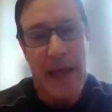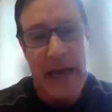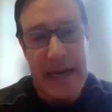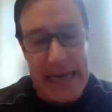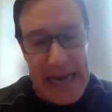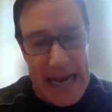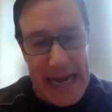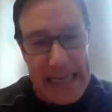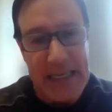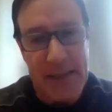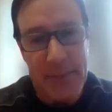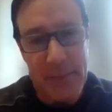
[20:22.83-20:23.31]

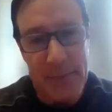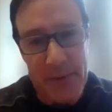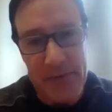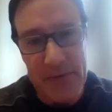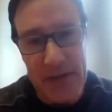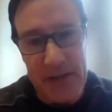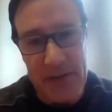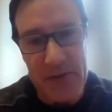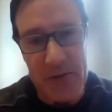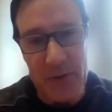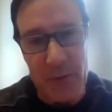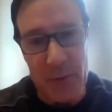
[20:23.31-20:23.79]

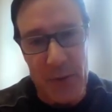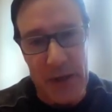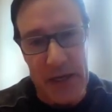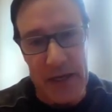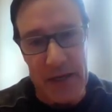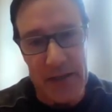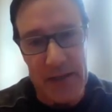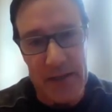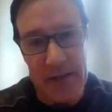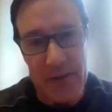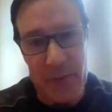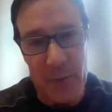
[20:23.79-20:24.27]
90% a
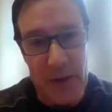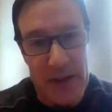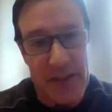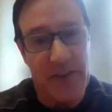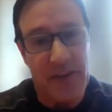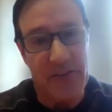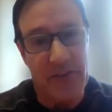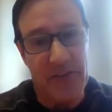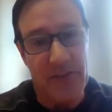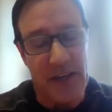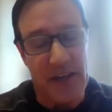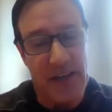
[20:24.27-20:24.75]
win with
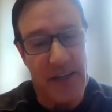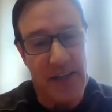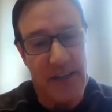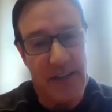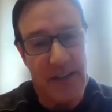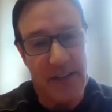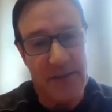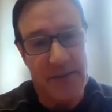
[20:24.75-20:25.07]
a study.